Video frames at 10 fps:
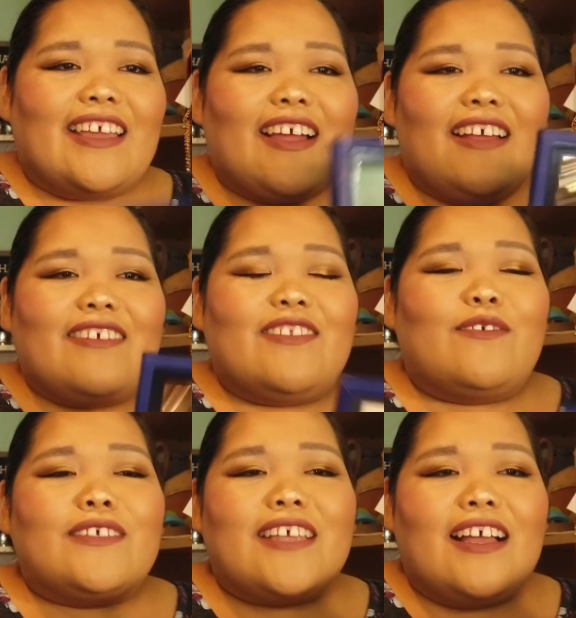I
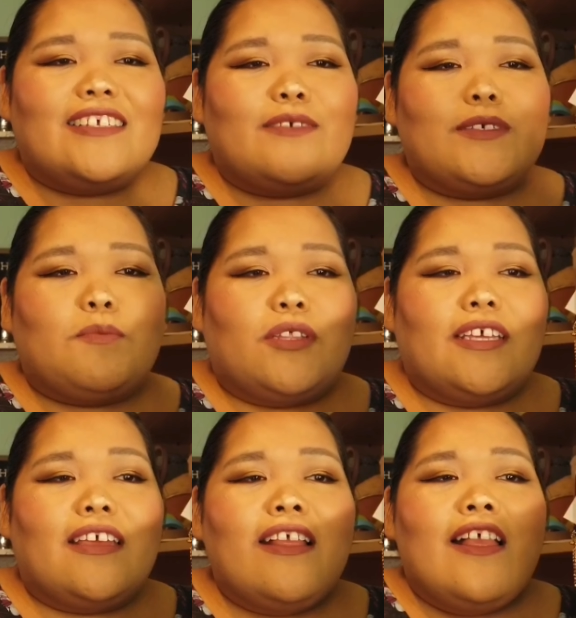noticed that as I was
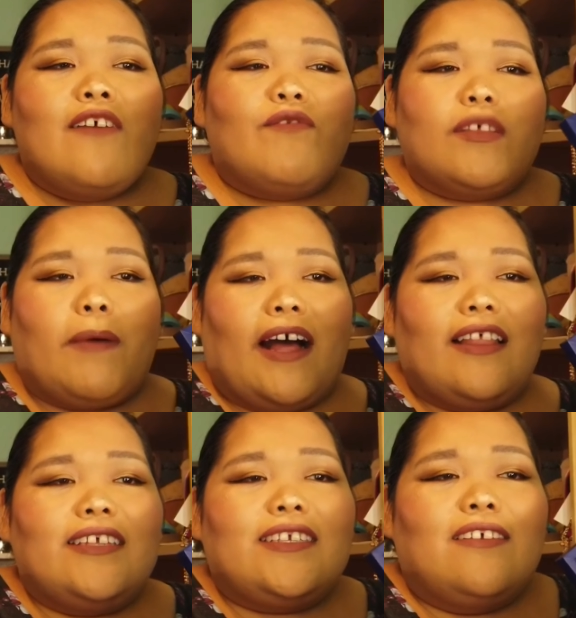pulling for the
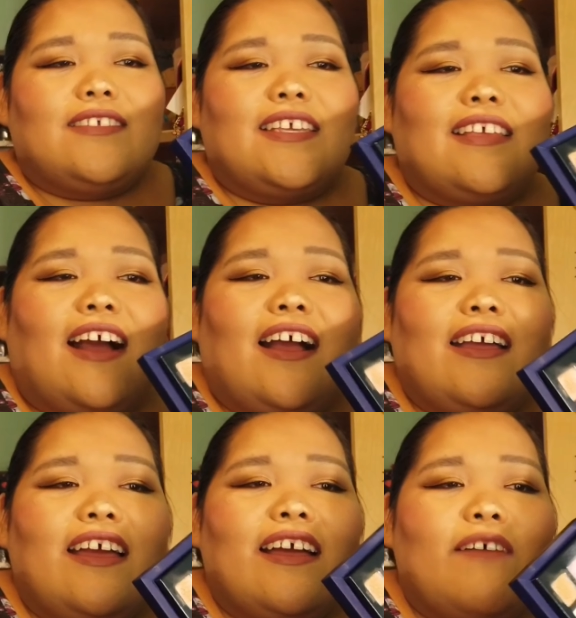palettes. I was like, I
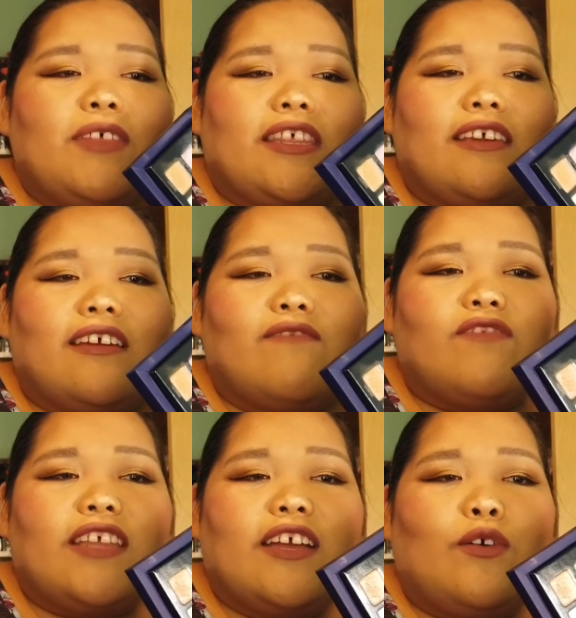have a thing for
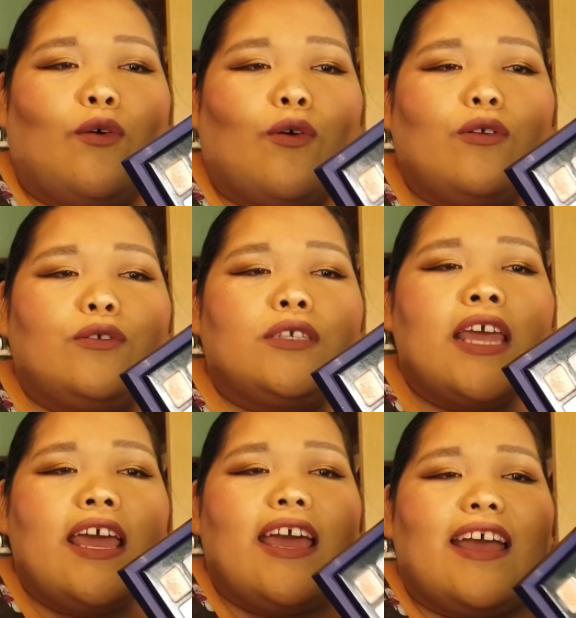like corals
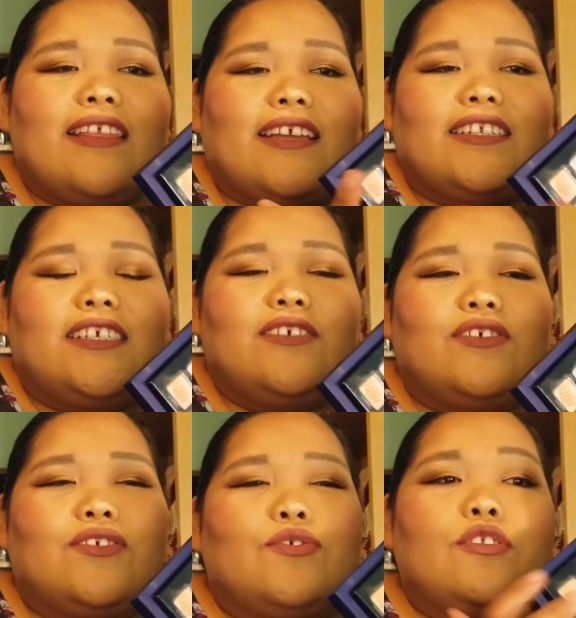and like
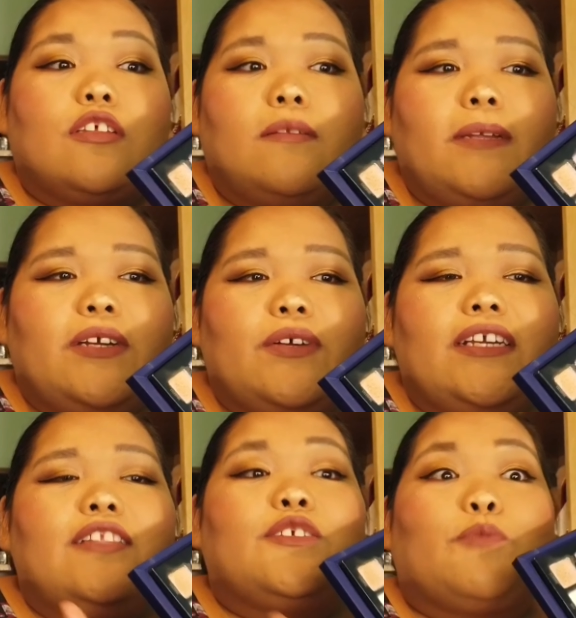teals. There's a little bit of
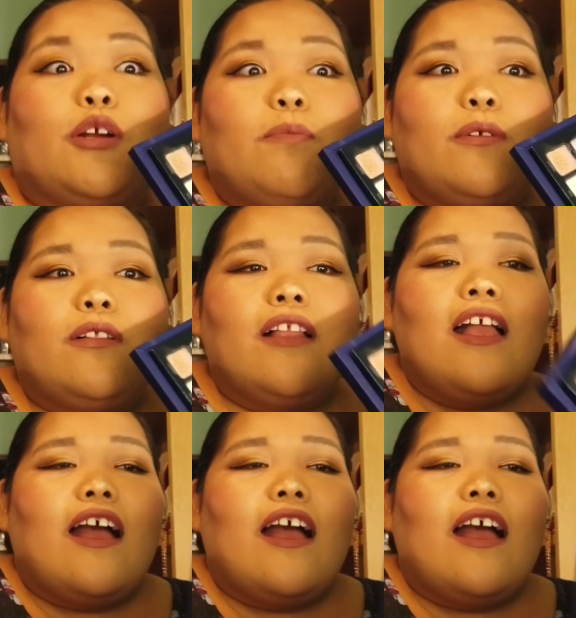green, there's purple.